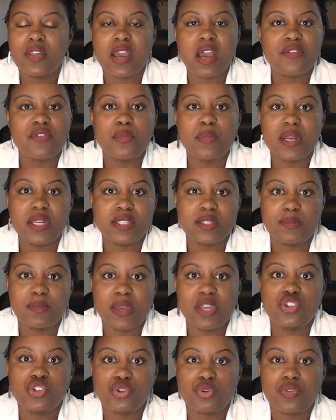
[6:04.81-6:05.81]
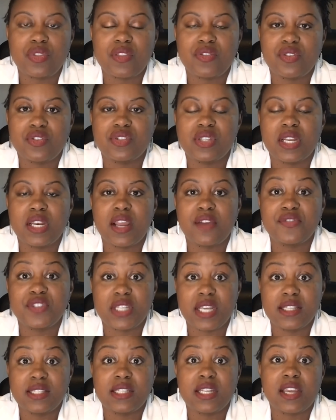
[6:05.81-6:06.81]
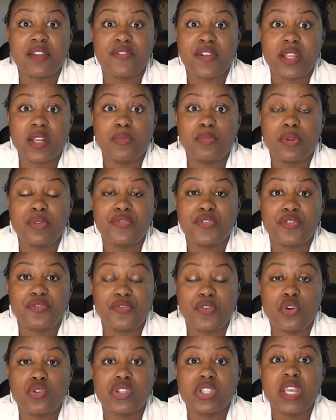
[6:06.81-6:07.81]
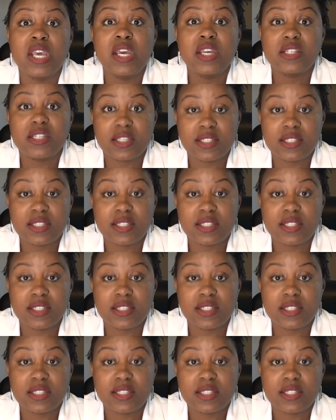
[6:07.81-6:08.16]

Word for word: The government has made sure that there's enough testing available for folks